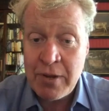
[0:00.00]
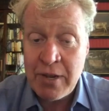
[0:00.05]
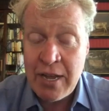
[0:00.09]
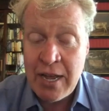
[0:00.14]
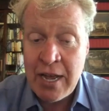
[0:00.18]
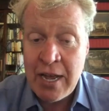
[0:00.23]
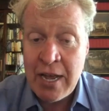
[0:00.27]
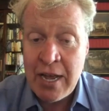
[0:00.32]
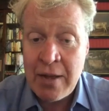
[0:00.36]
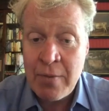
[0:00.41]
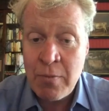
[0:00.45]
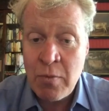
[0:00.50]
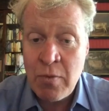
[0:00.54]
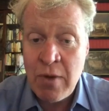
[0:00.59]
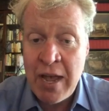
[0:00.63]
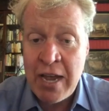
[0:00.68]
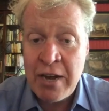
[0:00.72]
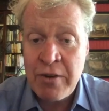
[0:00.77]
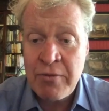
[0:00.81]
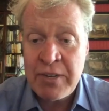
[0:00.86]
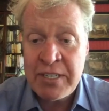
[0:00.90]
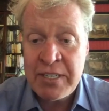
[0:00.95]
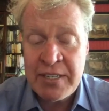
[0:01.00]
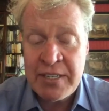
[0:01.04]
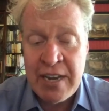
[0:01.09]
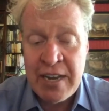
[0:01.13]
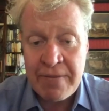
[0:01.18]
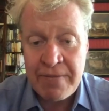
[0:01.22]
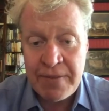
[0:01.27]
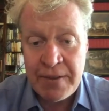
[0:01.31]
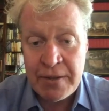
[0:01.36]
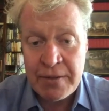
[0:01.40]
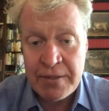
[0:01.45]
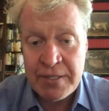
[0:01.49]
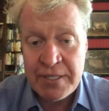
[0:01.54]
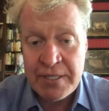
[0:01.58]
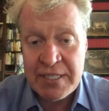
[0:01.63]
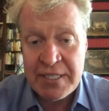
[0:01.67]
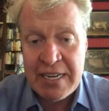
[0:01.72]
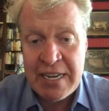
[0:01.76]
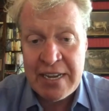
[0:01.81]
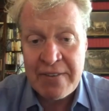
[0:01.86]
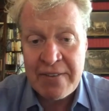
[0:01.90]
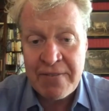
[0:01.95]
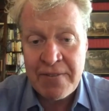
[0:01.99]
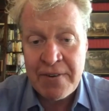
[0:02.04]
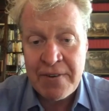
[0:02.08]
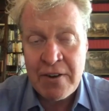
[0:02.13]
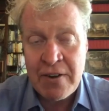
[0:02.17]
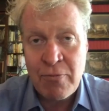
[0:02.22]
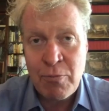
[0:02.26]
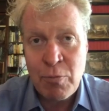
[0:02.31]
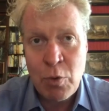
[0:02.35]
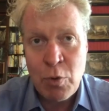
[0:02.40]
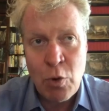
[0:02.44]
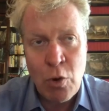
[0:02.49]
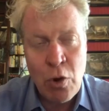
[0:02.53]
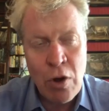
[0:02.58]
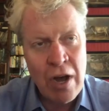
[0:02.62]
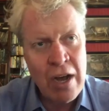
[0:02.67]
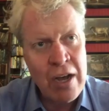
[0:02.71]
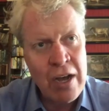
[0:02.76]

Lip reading: Henry's nephew, Stephen of Blois.